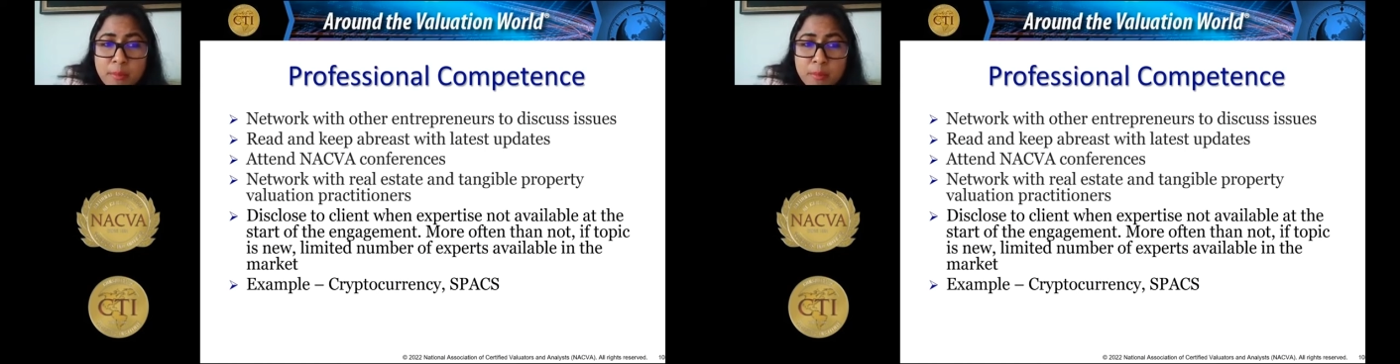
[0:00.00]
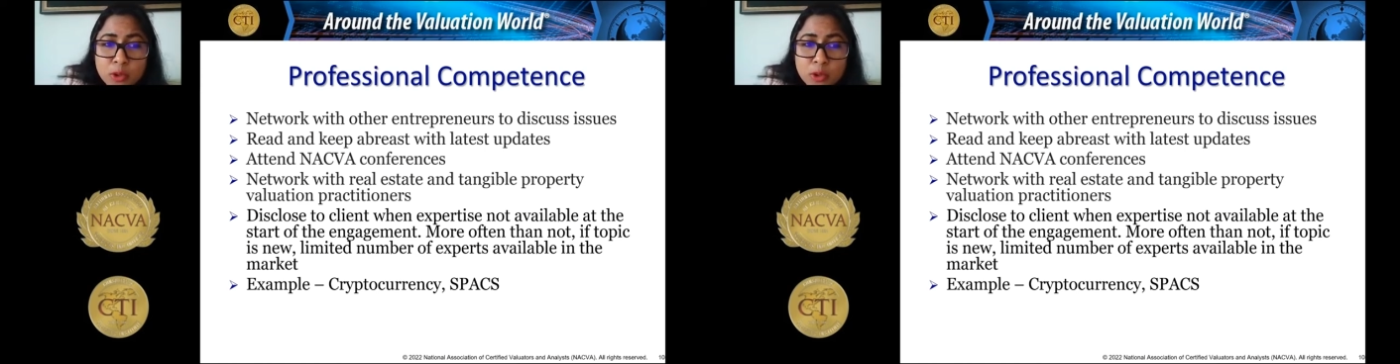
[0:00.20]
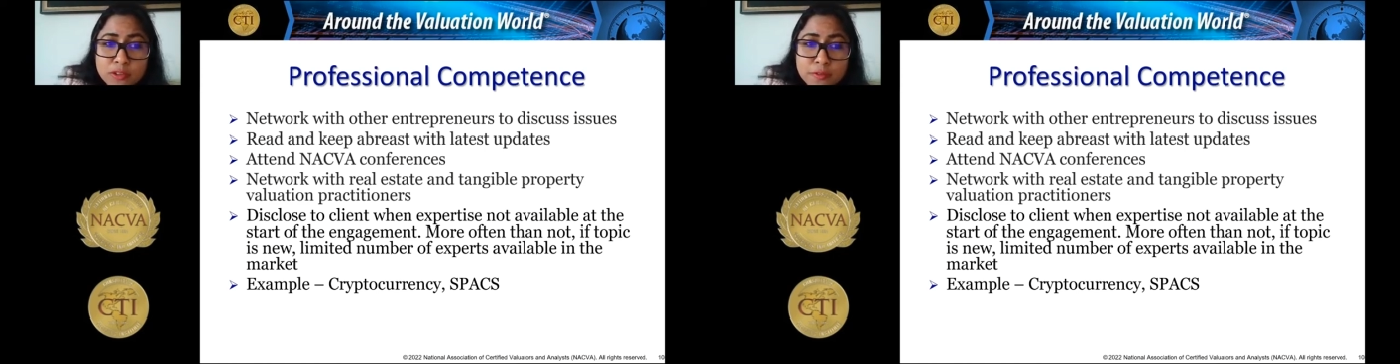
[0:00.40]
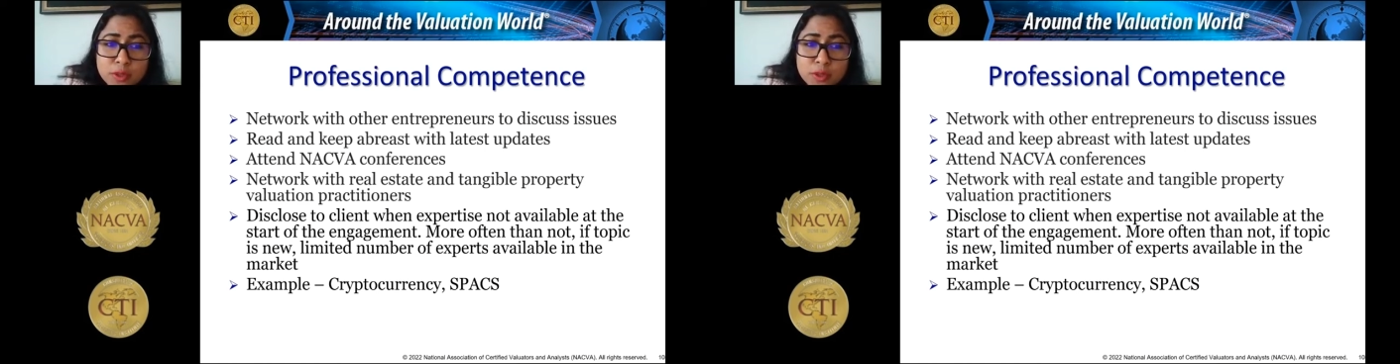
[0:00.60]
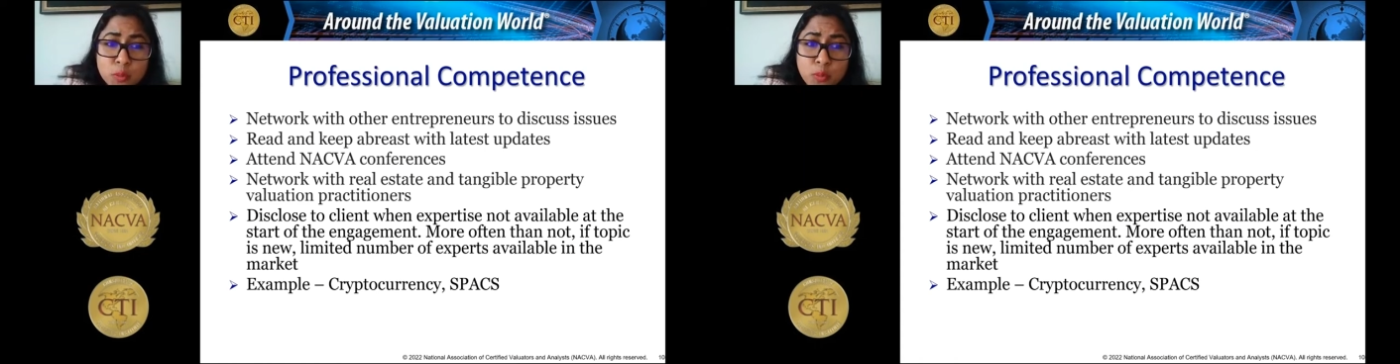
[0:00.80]
both of the
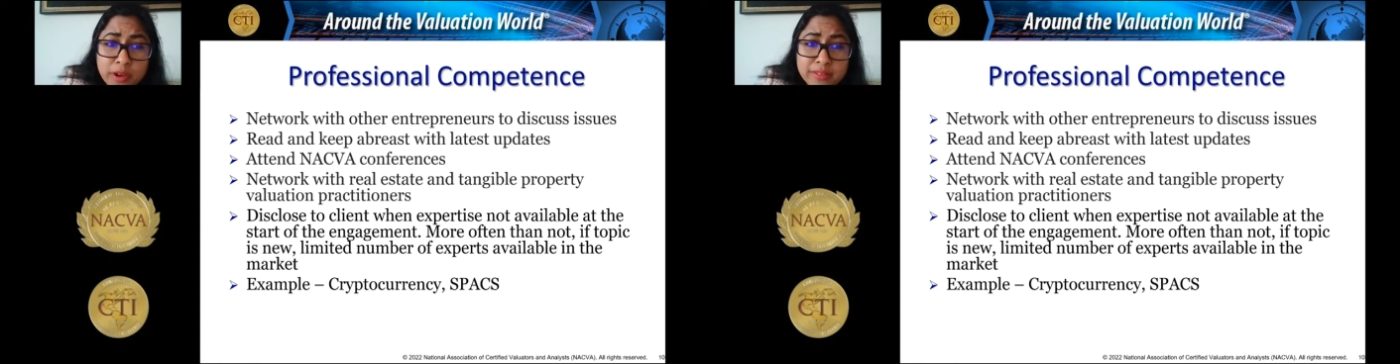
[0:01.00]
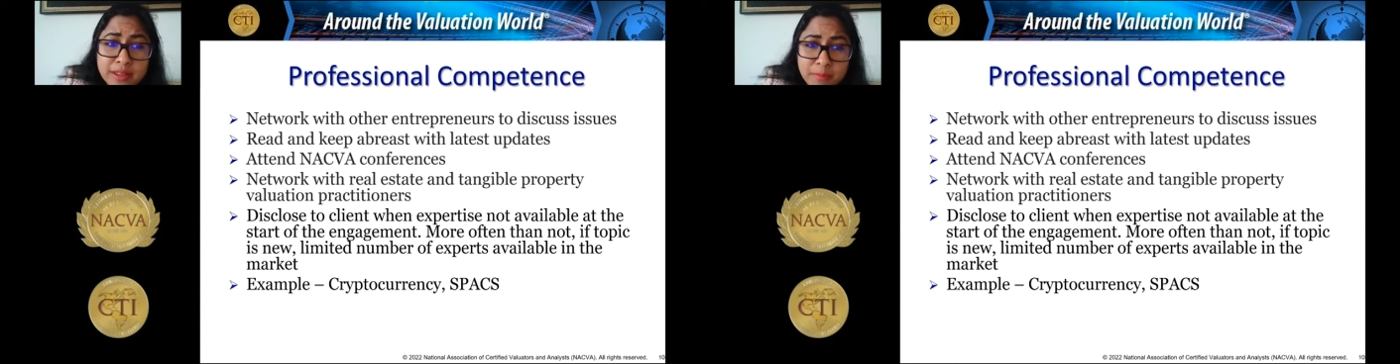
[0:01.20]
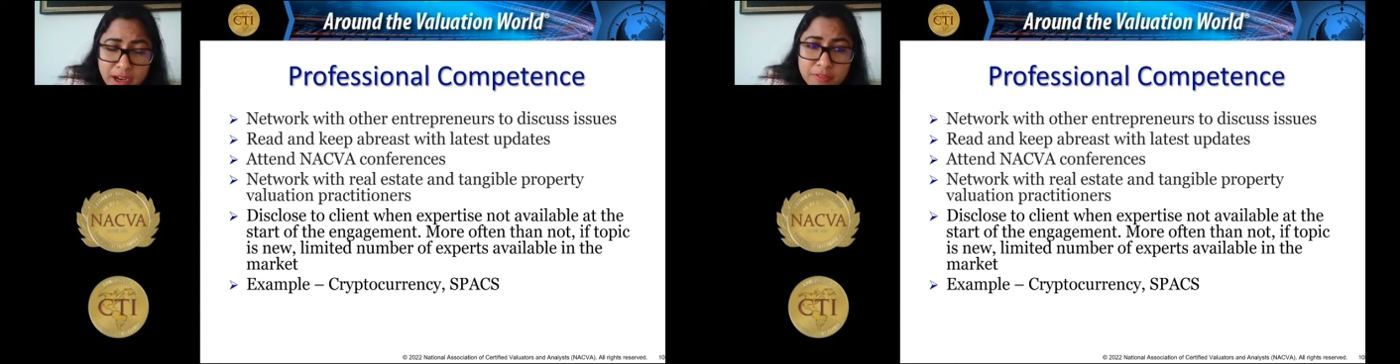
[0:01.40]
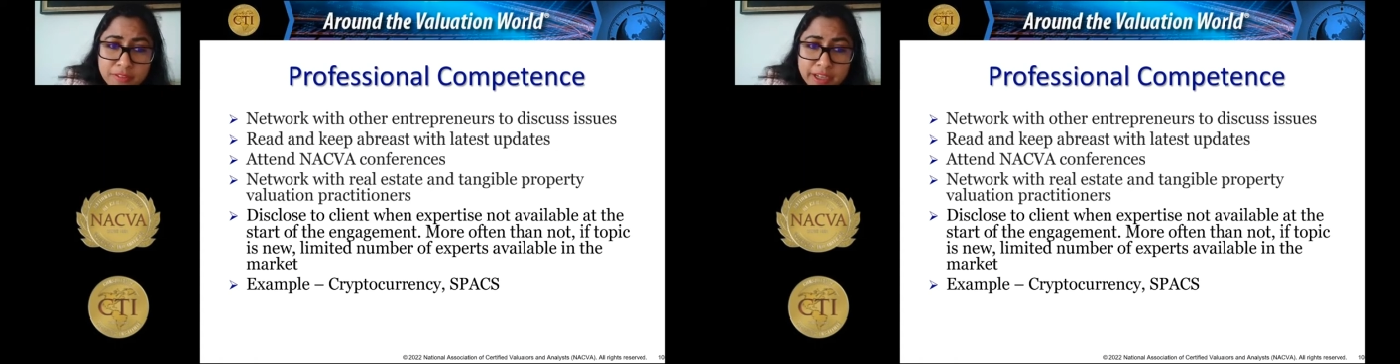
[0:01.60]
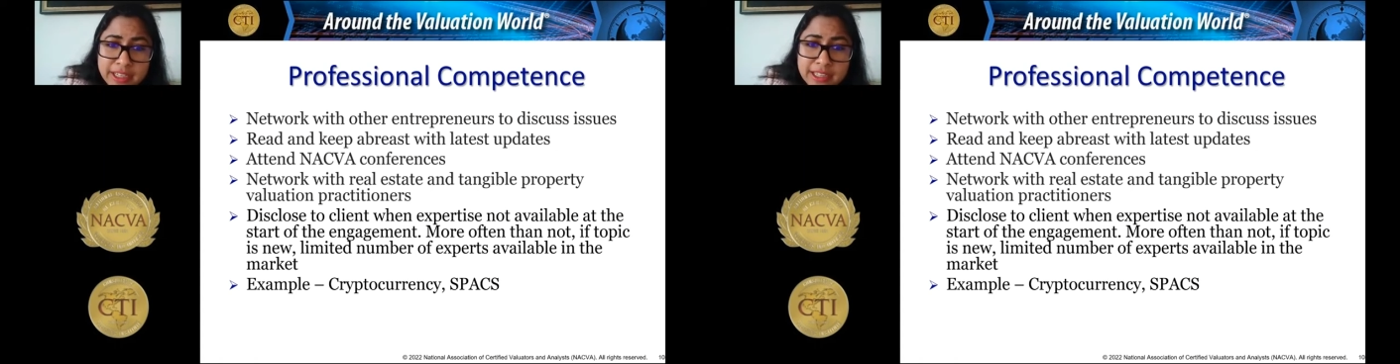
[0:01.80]
two points
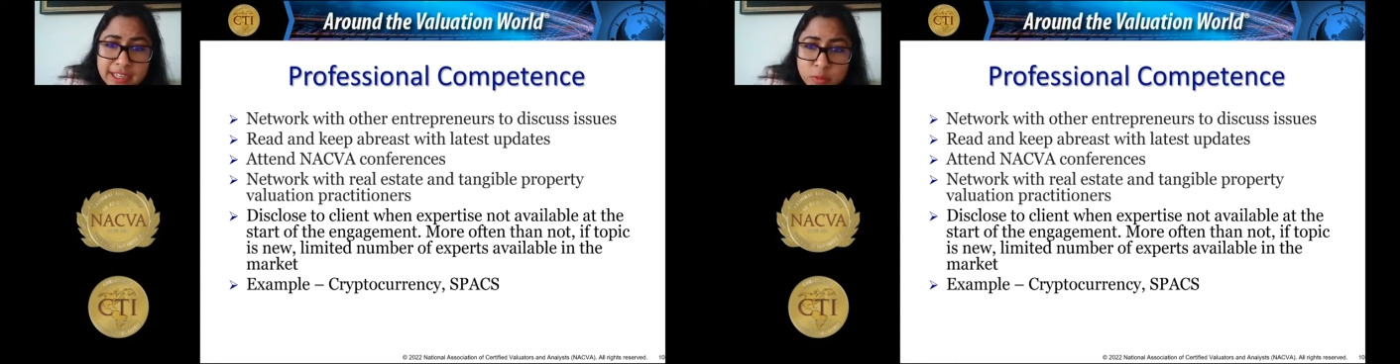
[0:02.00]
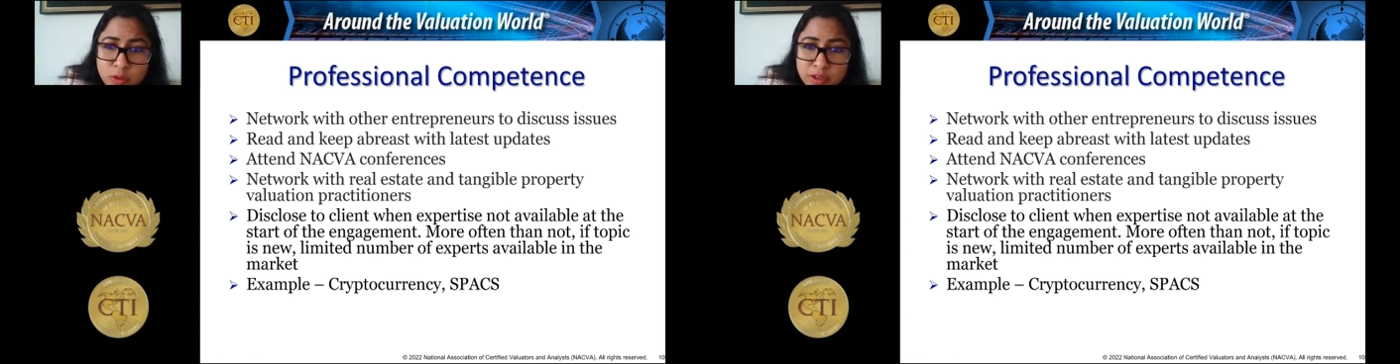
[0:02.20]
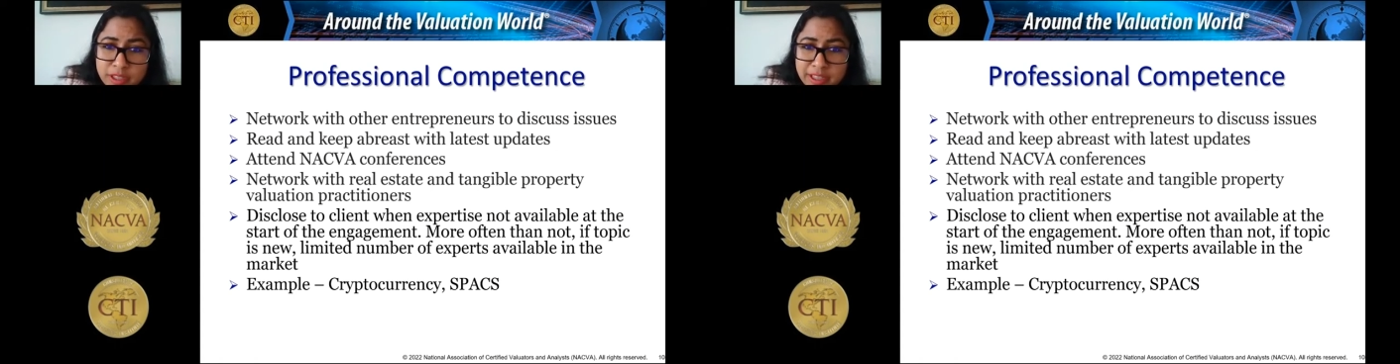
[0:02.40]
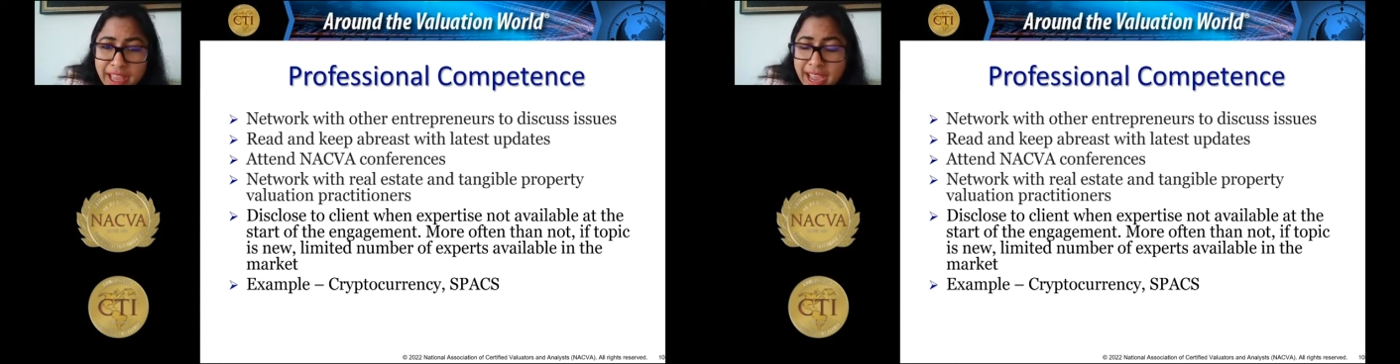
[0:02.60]
above in networking